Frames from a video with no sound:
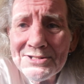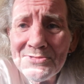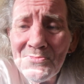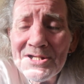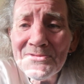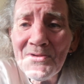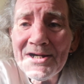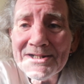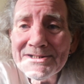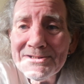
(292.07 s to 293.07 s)
in a weird
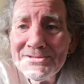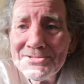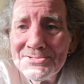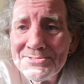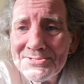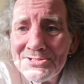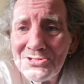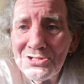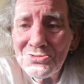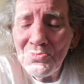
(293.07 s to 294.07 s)
way, it
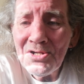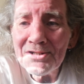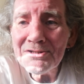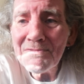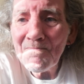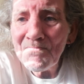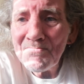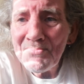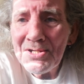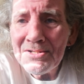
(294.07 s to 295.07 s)
does work.
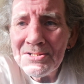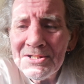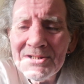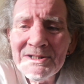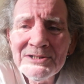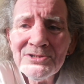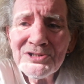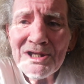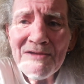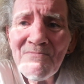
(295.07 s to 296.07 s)
But
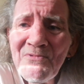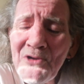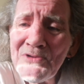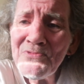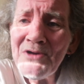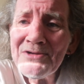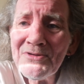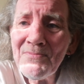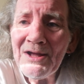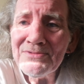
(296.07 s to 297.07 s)
sticking five
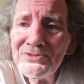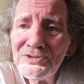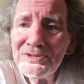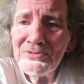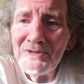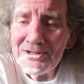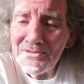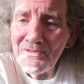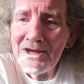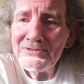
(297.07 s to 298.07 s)
roundabouts around a
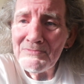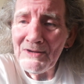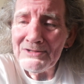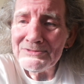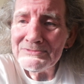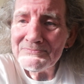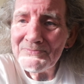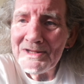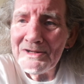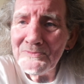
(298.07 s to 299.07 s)
roundabout.
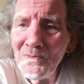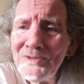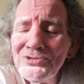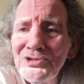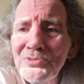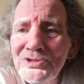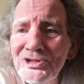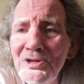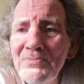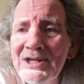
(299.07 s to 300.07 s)
Now, what sort of
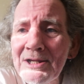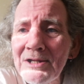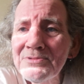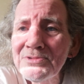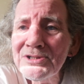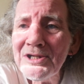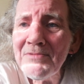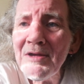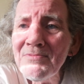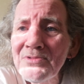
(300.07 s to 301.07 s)
stupid cunt would
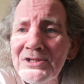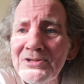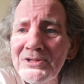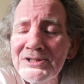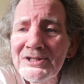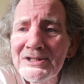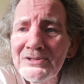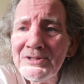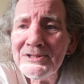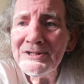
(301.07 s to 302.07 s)
come up with an idea
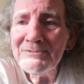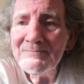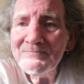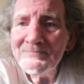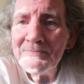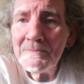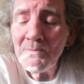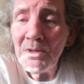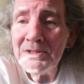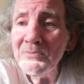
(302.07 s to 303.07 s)
like that?
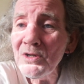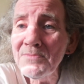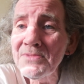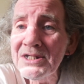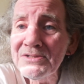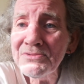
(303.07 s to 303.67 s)
Well, it weren't me,